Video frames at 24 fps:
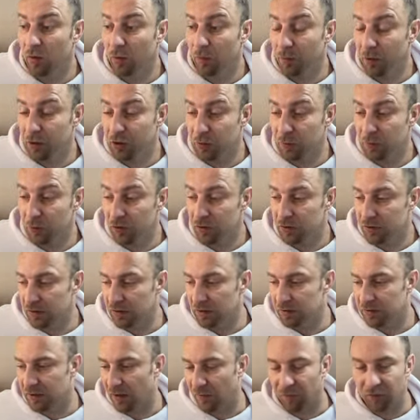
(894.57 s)
bishop to
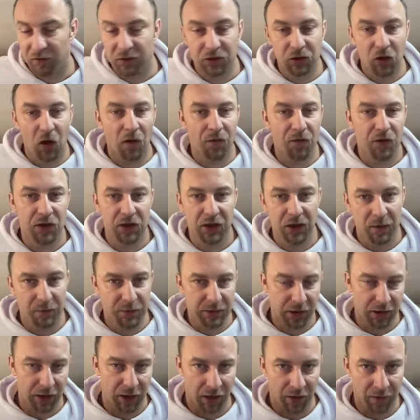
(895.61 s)
c seven. Stockfish
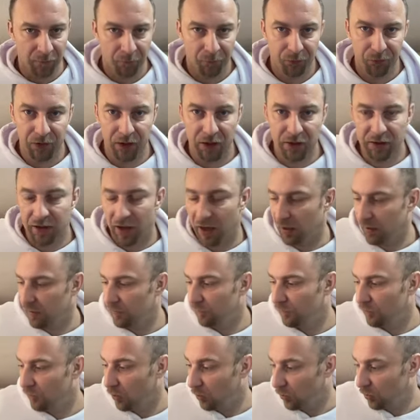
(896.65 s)
keeps again the
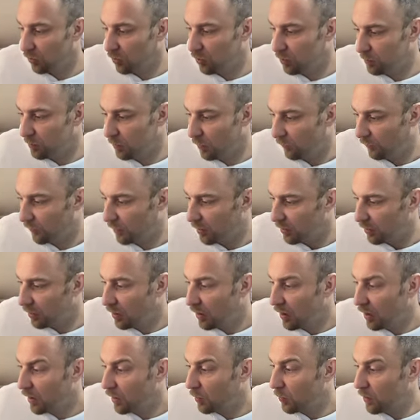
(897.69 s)
attacking flow. Good move here.
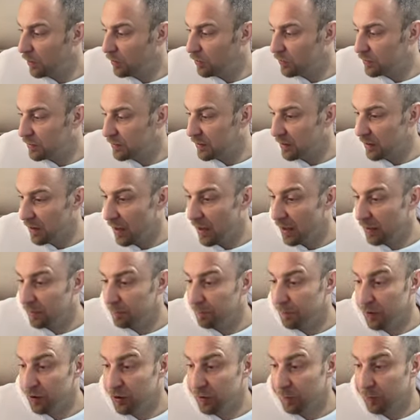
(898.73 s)
Queen to c
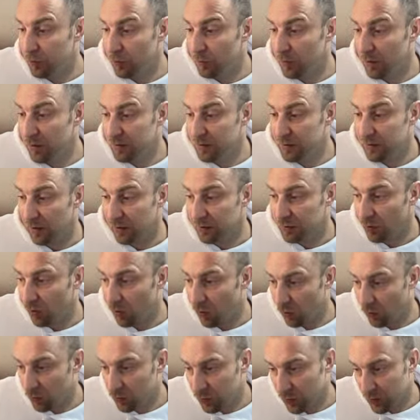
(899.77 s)
eight, bishop to b six.
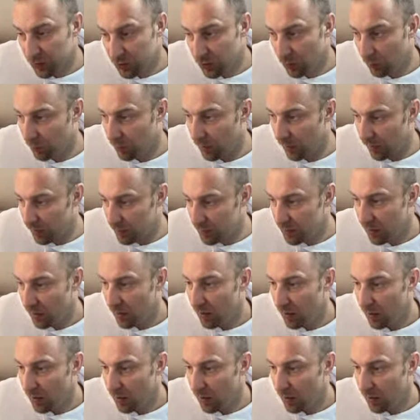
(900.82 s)
Also in some lines,